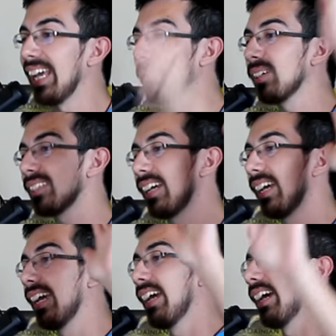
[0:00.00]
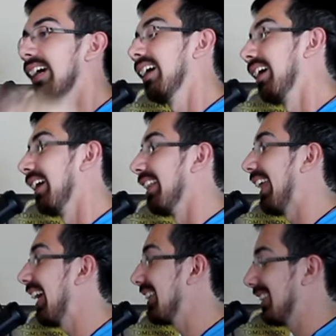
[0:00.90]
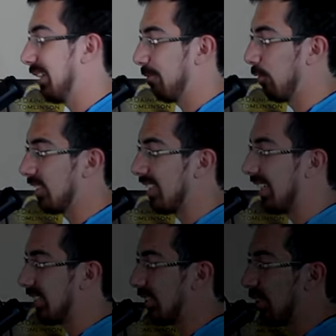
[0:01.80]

Anyways, that is it for today's